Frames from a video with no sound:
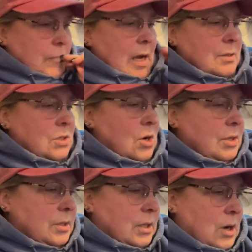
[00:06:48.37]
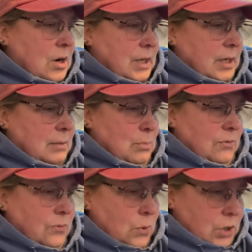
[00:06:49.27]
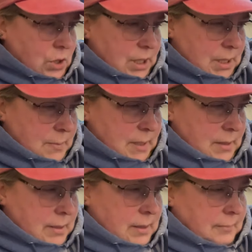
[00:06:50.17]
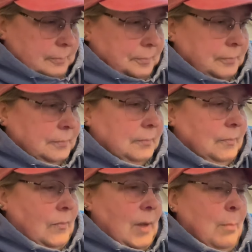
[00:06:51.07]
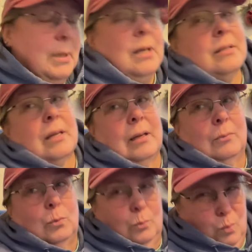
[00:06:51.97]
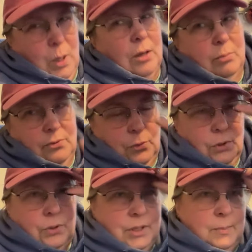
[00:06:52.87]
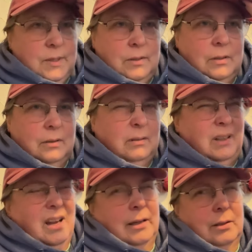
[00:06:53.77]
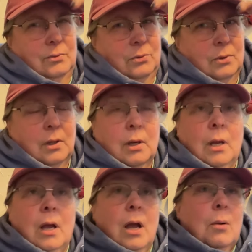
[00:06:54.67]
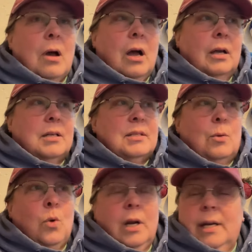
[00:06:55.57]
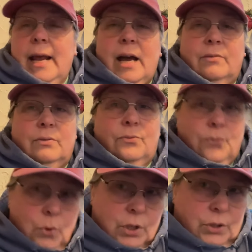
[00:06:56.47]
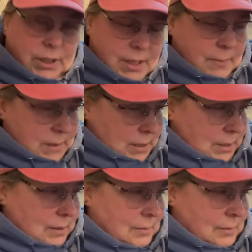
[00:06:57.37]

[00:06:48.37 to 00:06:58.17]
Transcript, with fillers: I started the cardigan before Christmas because I, well, before Christmas, kind of, because uh, I wanted to have it for Christmas.